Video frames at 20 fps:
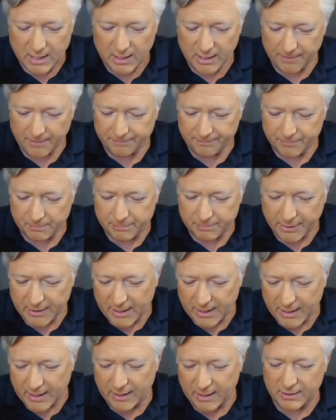Um,
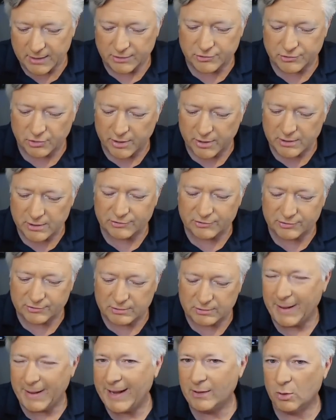but during this
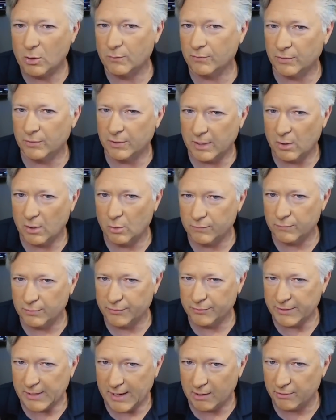debate over over
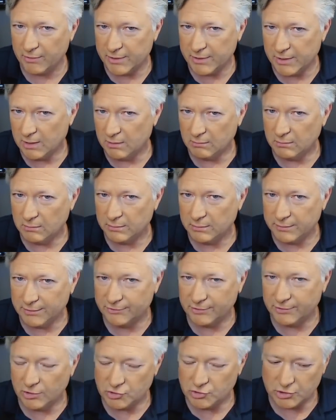the Aereo
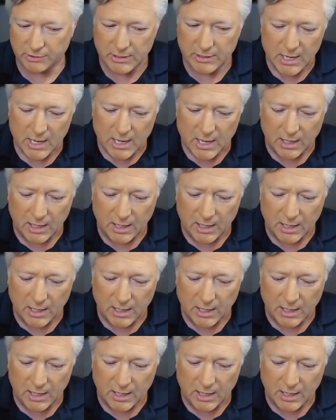decision,